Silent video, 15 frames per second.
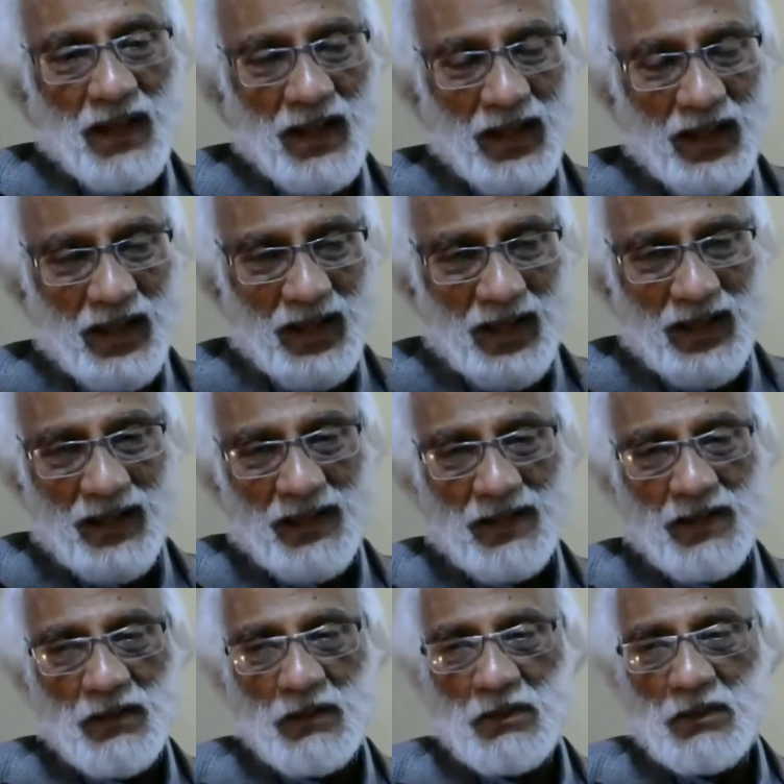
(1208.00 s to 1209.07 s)
uh,
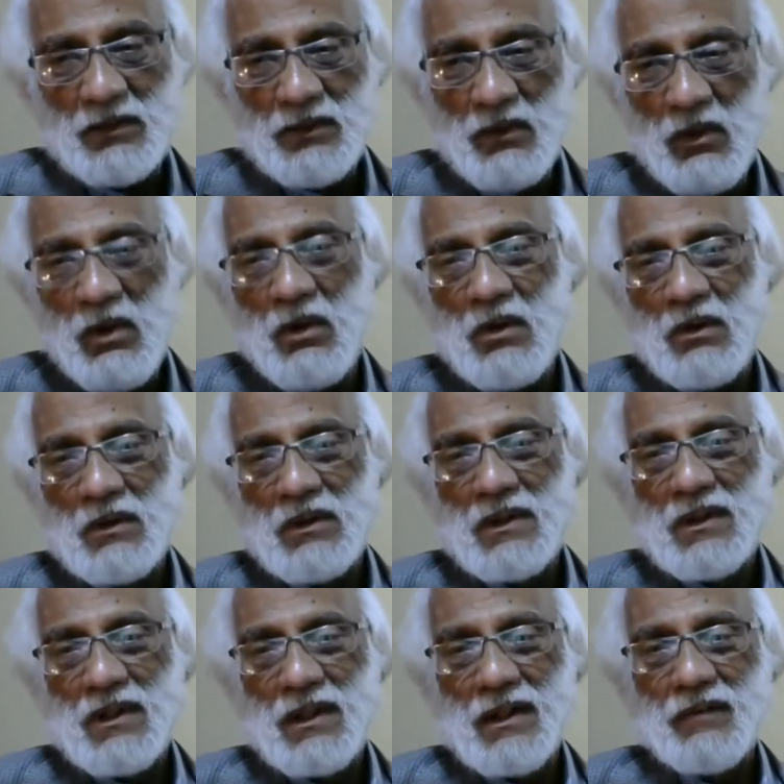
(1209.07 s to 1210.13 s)
you know, know
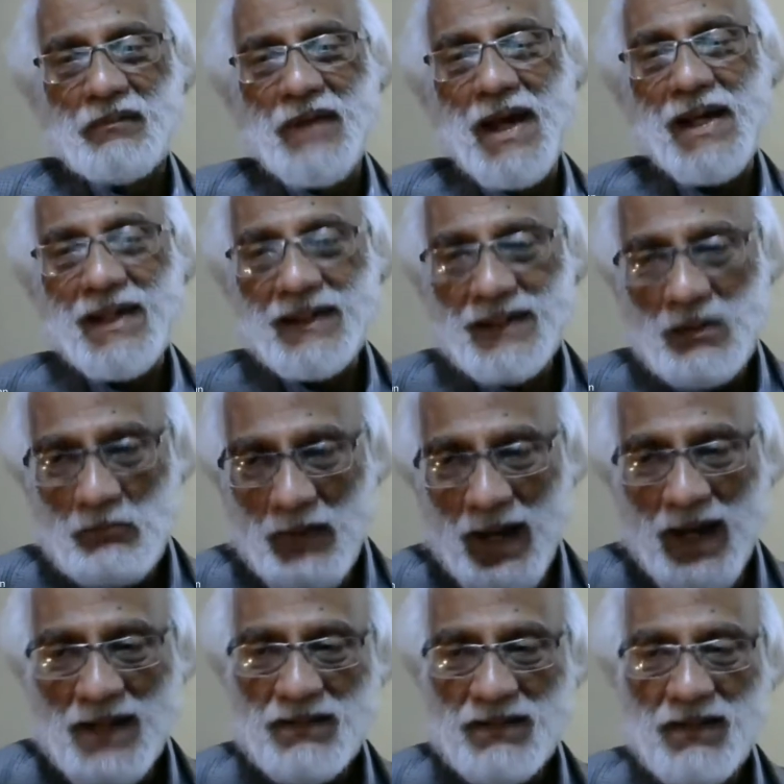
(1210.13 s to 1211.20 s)
uh, wearing the
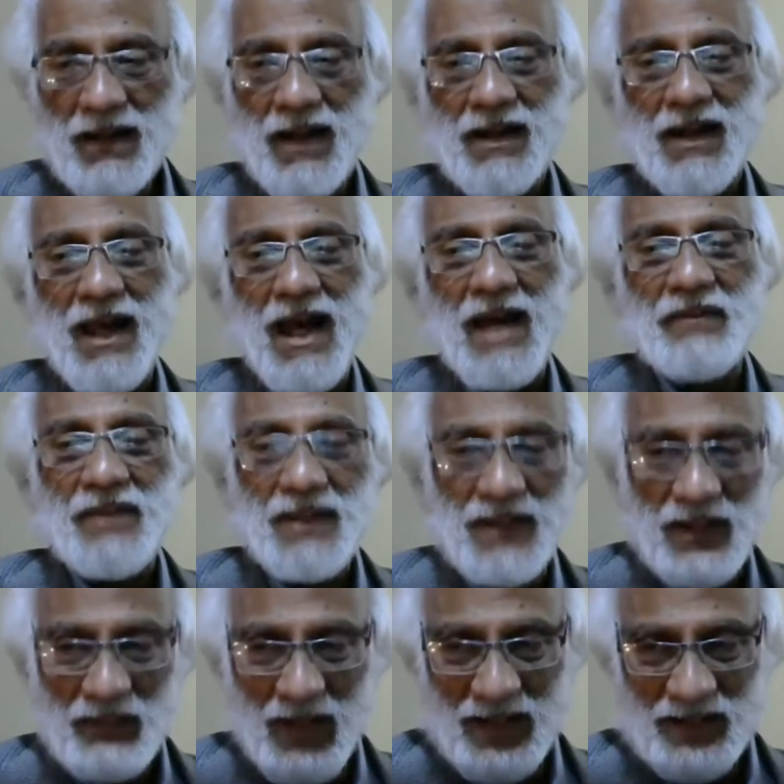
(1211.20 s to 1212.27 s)
mask and having
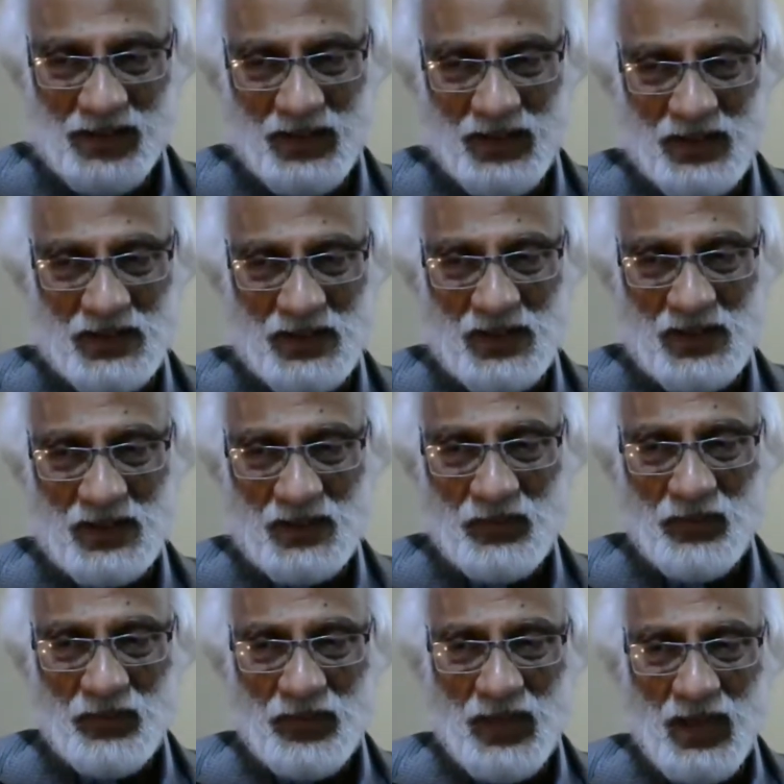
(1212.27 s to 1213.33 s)
the vaccination.
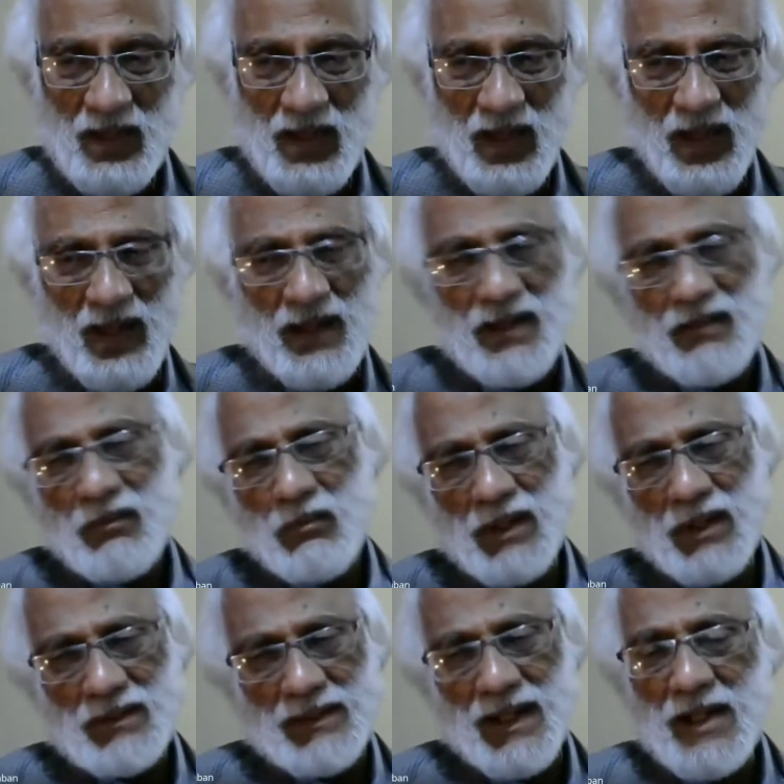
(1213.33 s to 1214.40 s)
And
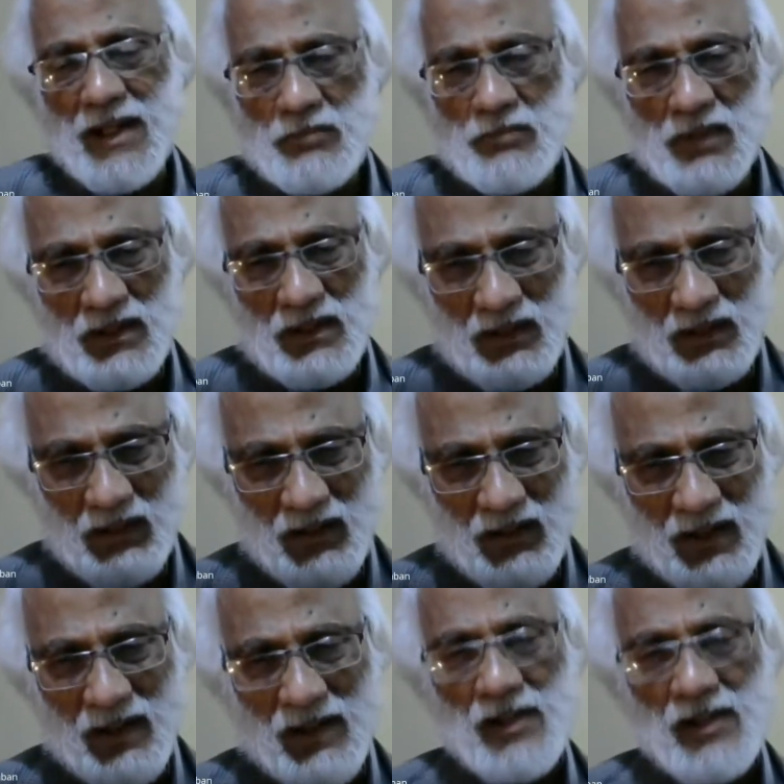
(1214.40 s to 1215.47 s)
one thing has been
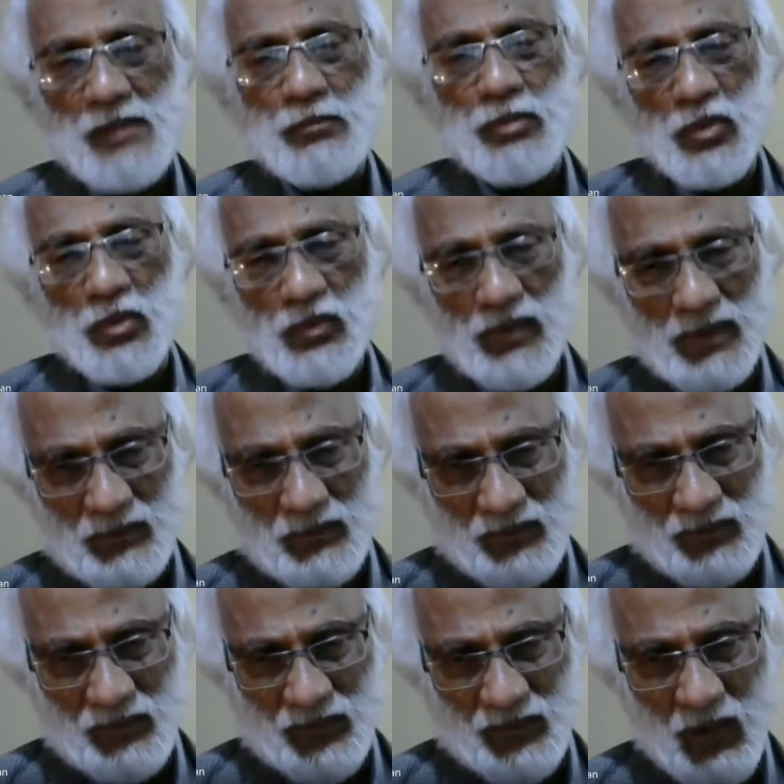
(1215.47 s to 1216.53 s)
clearly proven
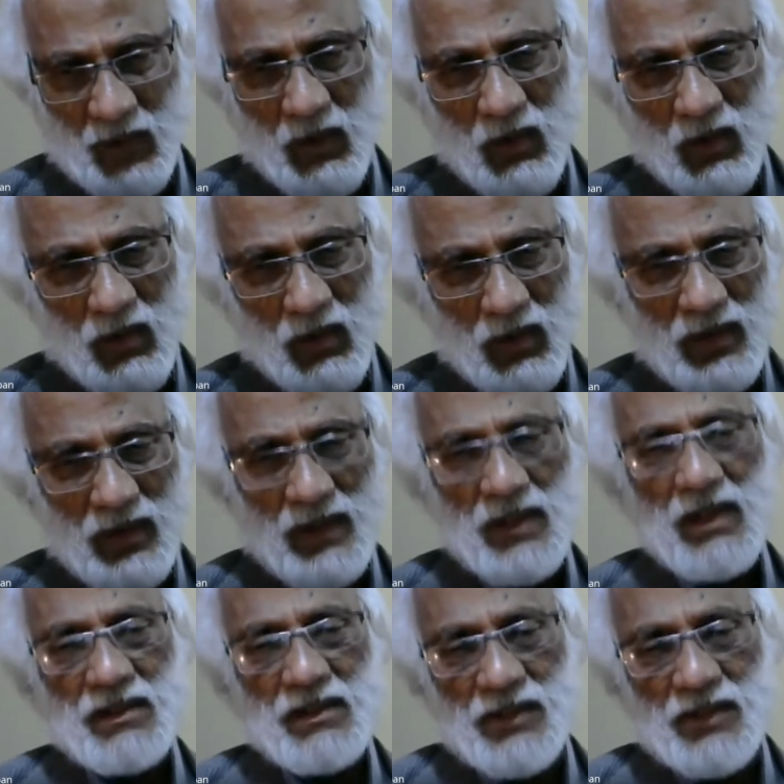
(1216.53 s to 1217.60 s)
all
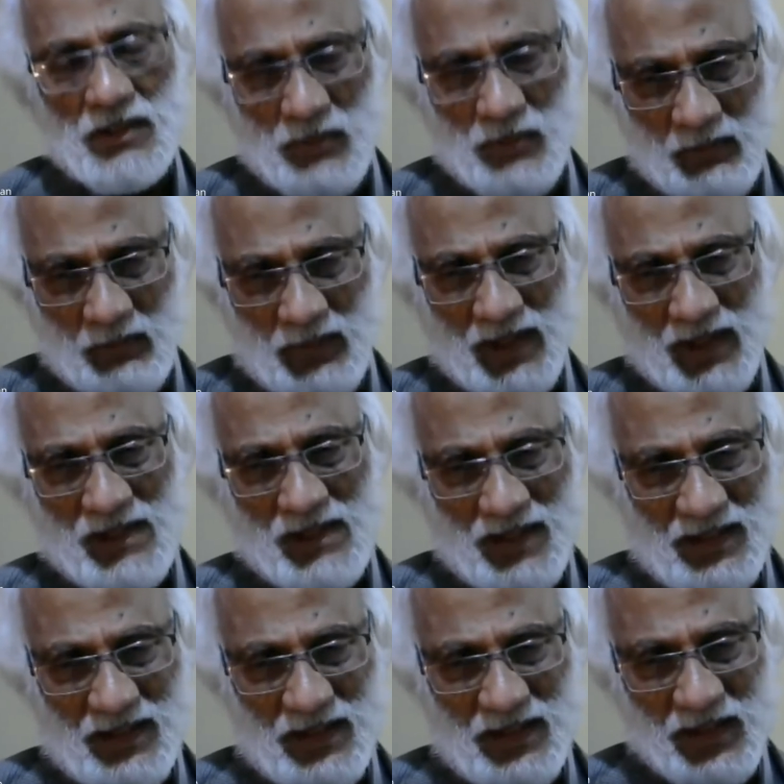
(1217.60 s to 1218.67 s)
research
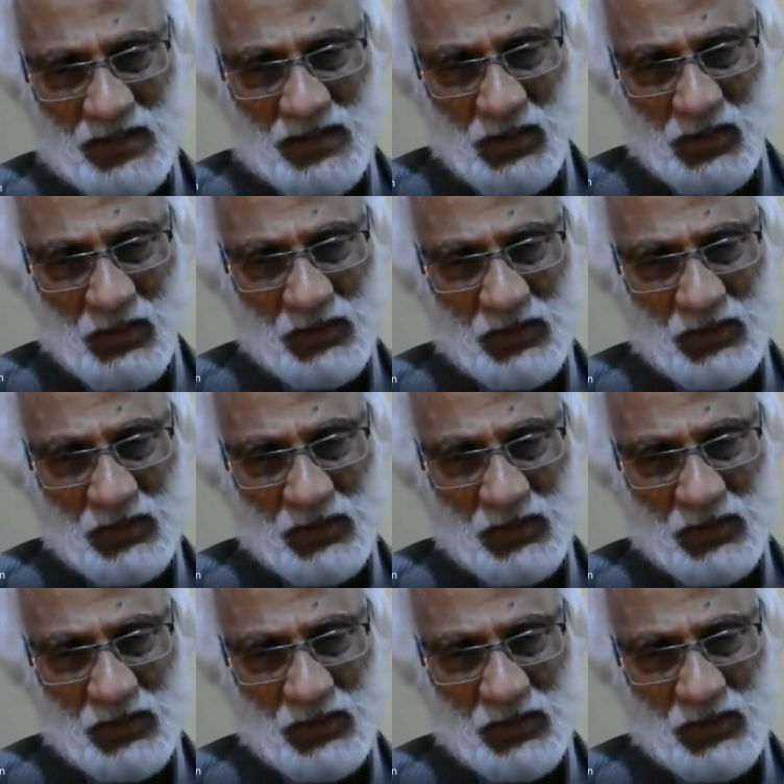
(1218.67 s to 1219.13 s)
publications have shown.